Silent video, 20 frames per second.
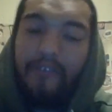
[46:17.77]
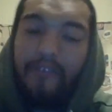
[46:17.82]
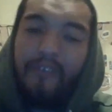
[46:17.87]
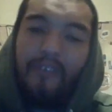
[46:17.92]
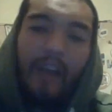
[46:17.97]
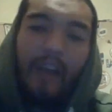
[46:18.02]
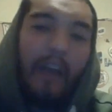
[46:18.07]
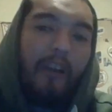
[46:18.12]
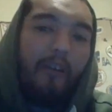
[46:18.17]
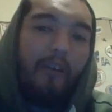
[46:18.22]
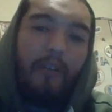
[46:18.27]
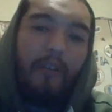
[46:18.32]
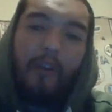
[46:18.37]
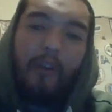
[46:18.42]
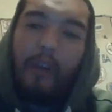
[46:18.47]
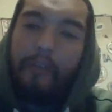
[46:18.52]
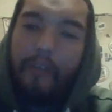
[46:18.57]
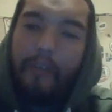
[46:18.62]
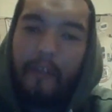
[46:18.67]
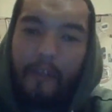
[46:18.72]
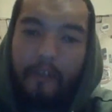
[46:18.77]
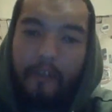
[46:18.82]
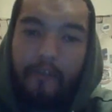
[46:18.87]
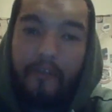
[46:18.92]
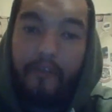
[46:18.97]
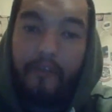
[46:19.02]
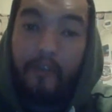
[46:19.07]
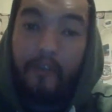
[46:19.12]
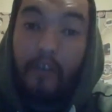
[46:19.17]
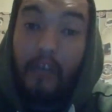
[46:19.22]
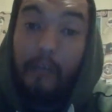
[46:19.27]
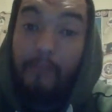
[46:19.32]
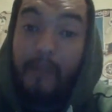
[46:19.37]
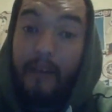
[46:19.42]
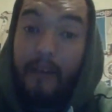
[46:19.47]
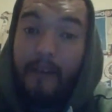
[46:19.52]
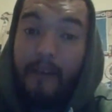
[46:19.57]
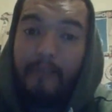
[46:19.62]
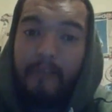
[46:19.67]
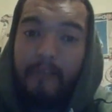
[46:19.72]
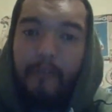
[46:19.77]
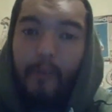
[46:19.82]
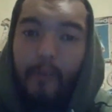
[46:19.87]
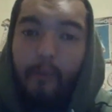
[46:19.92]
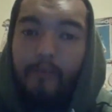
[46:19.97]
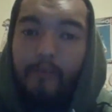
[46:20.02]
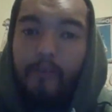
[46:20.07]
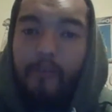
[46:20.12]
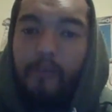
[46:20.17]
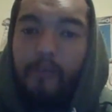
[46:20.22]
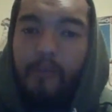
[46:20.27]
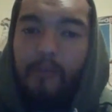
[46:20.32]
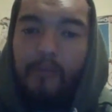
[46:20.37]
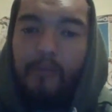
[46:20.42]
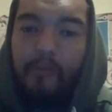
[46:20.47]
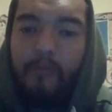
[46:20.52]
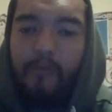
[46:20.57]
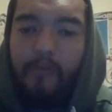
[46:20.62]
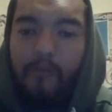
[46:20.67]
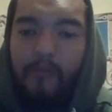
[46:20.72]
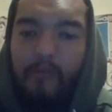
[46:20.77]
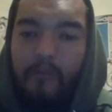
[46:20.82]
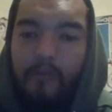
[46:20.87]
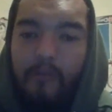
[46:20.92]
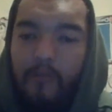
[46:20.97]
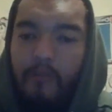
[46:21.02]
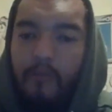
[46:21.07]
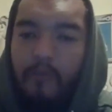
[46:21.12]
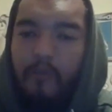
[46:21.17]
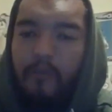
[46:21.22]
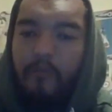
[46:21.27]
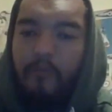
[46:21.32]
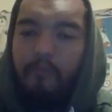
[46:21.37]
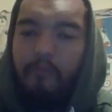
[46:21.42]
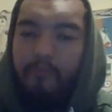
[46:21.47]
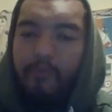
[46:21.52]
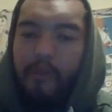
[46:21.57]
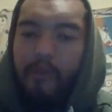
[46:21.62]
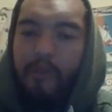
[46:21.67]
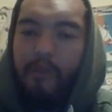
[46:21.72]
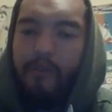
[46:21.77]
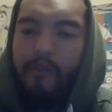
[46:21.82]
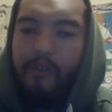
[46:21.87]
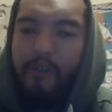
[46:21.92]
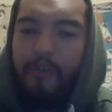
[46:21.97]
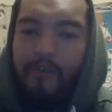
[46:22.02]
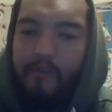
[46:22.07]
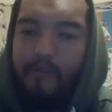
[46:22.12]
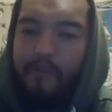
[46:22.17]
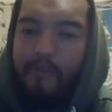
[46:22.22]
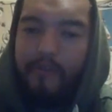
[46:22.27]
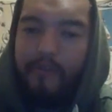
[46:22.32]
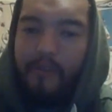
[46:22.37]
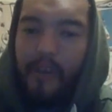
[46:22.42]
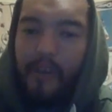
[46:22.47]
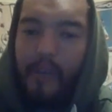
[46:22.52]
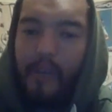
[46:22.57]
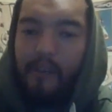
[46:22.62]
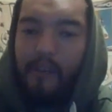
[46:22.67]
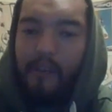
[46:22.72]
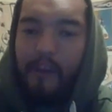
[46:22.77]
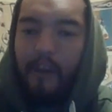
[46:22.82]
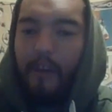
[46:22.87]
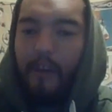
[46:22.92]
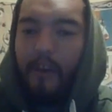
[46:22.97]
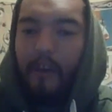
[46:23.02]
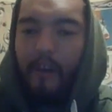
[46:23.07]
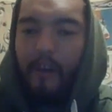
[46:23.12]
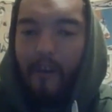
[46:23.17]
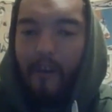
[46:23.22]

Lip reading: know. I think they're just going to keep it as their own little British scene area.